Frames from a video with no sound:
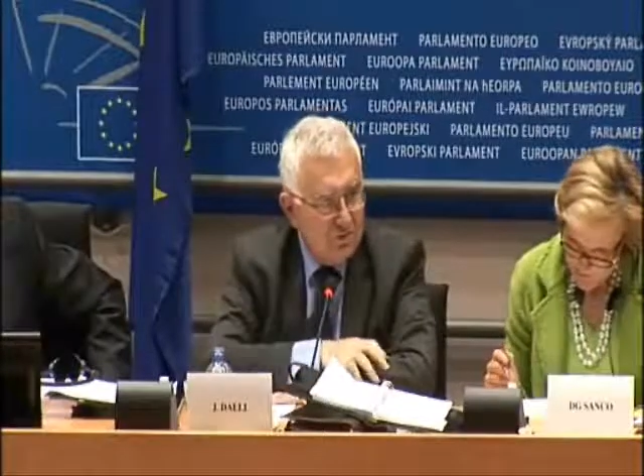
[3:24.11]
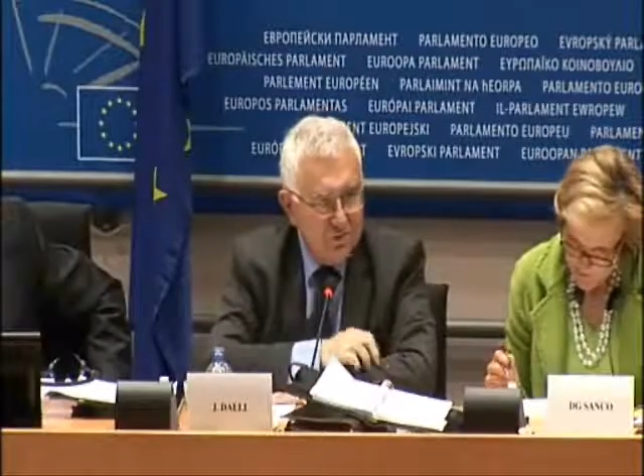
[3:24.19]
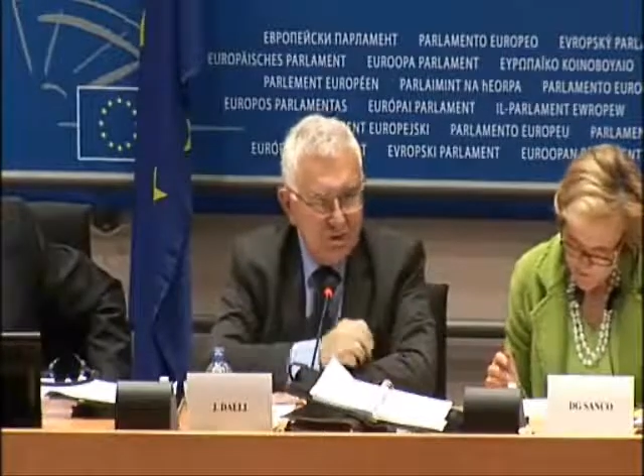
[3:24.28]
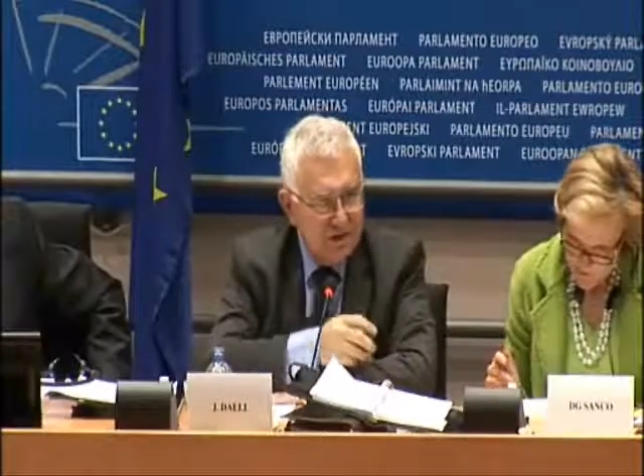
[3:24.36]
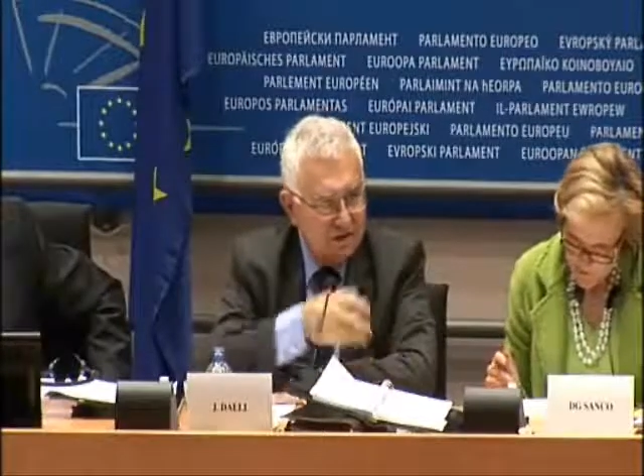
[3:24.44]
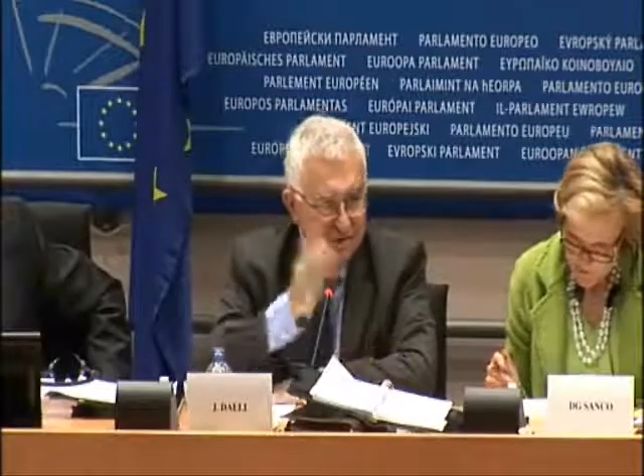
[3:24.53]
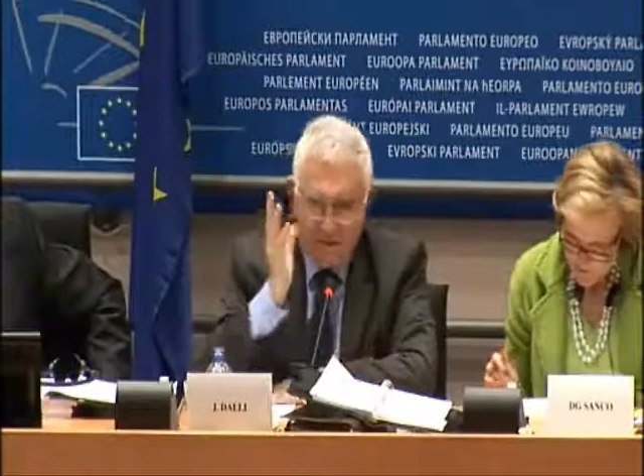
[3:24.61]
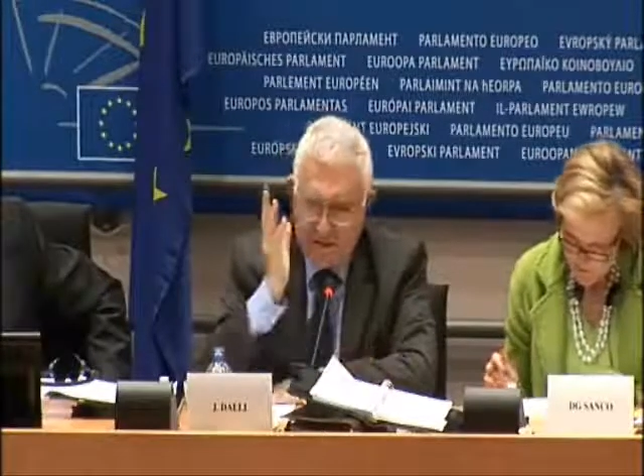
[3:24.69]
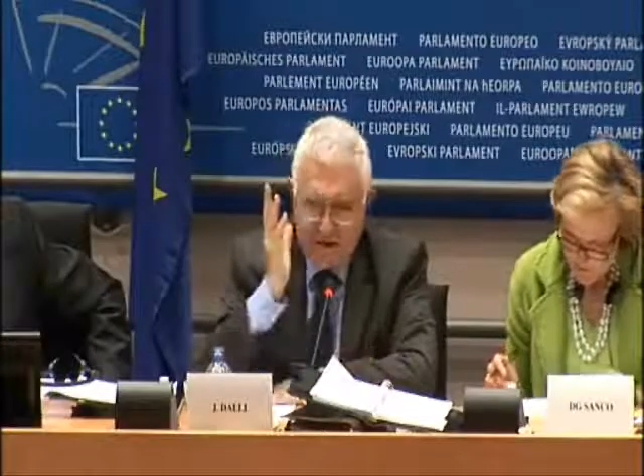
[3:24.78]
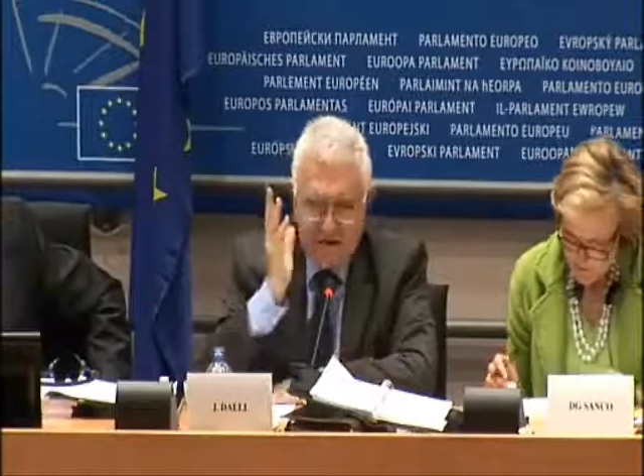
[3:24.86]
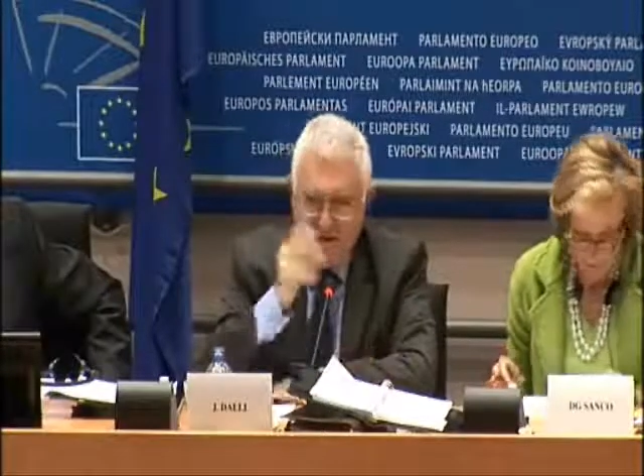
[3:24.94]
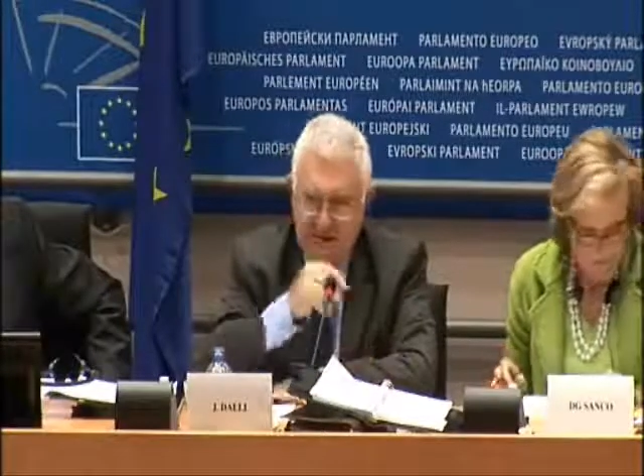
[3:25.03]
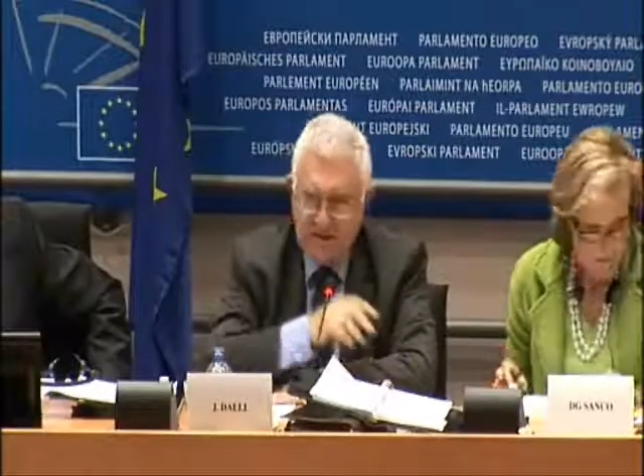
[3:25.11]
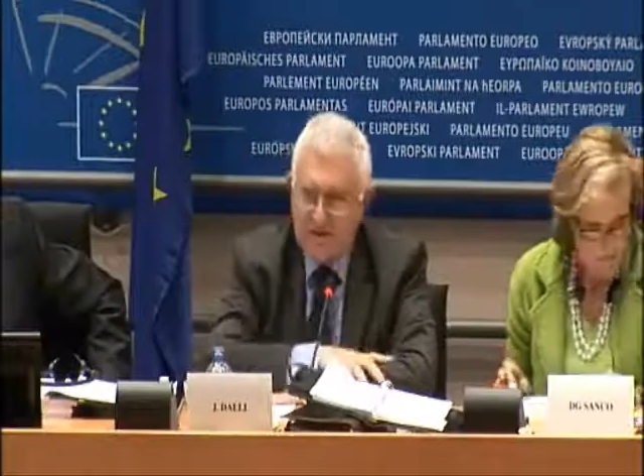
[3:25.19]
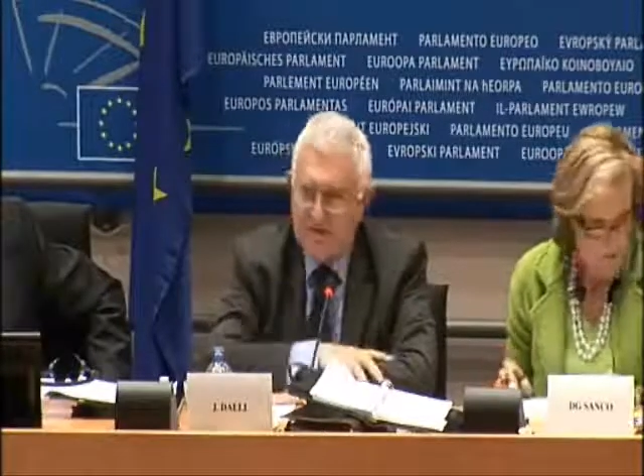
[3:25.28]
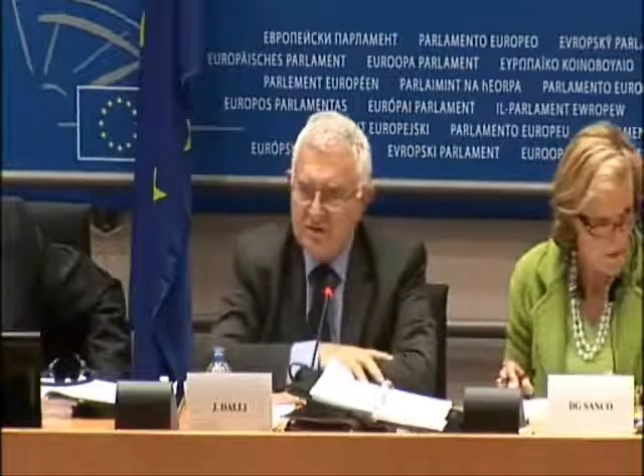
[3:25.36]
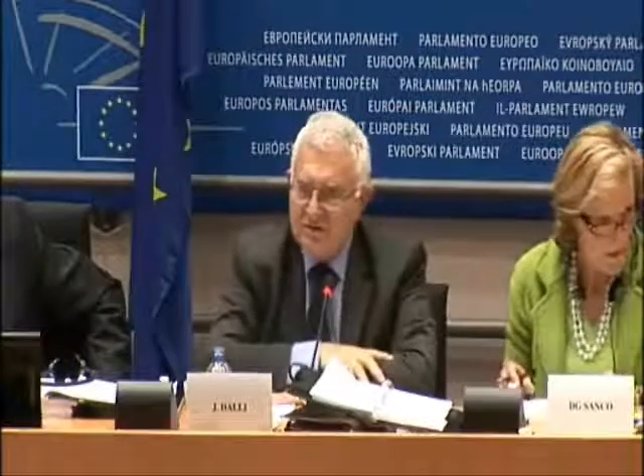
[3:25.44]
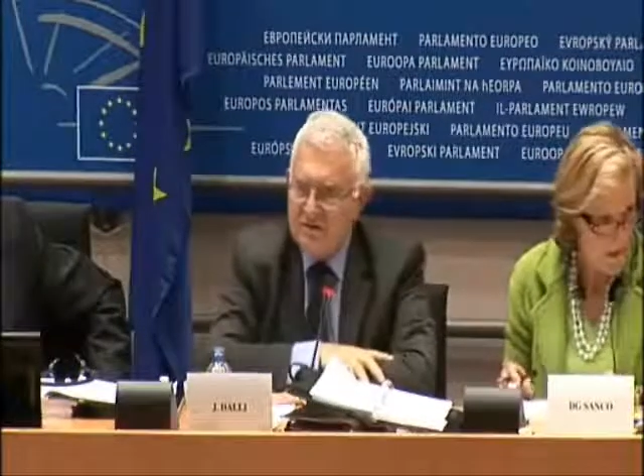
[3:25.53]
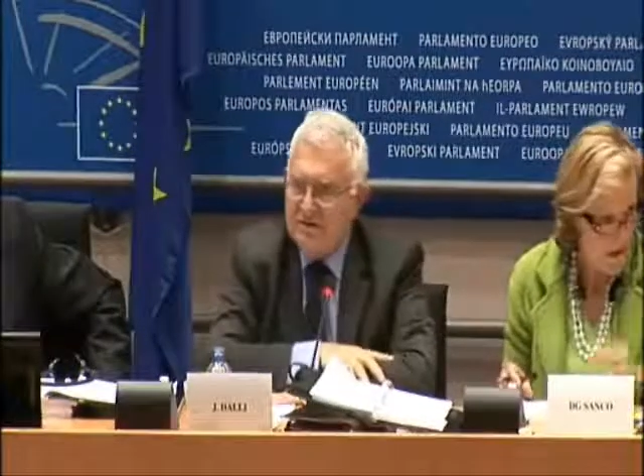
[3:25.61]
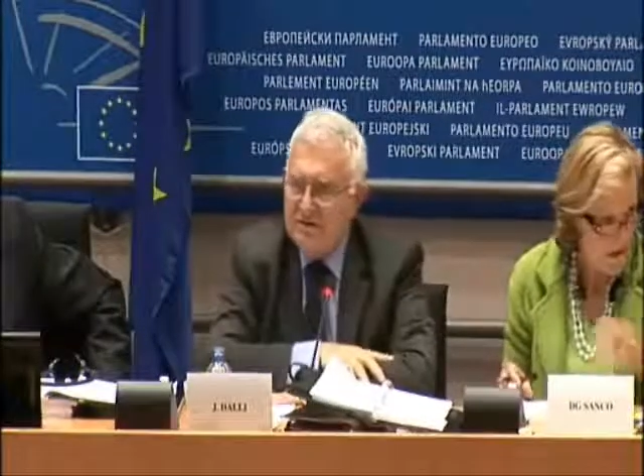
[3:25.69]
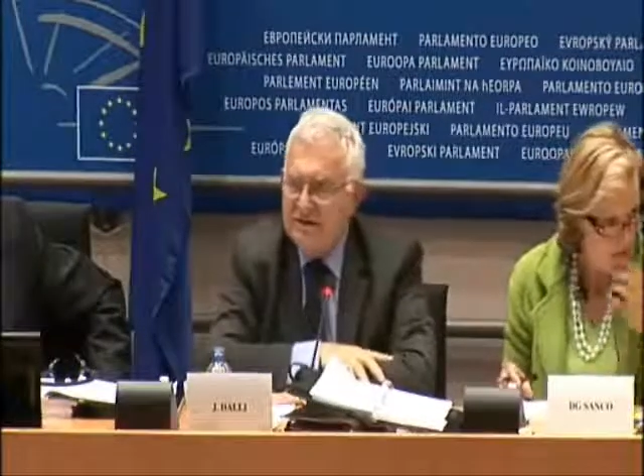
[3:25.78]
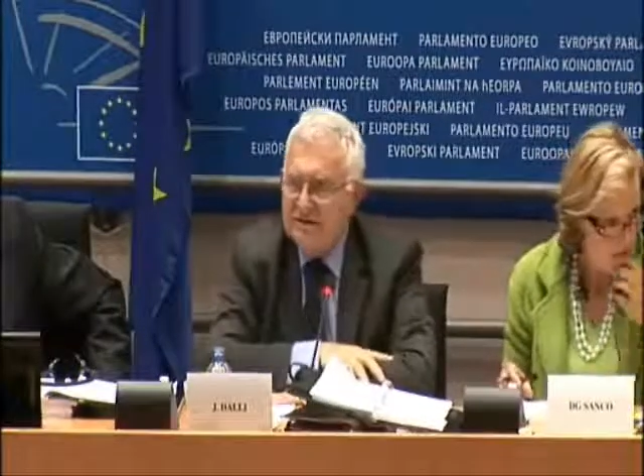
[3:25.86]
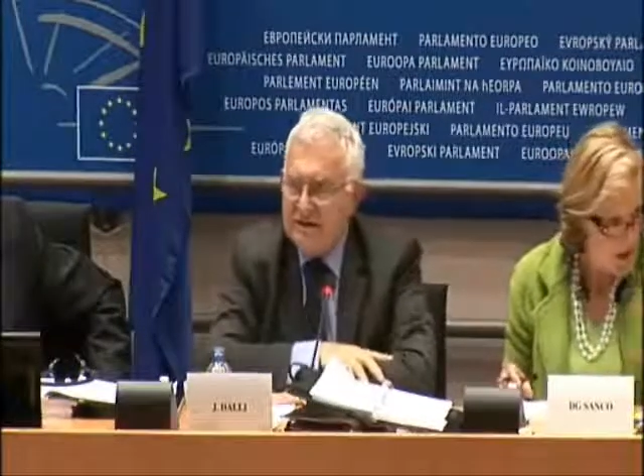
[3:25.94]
mobile phones hanging also.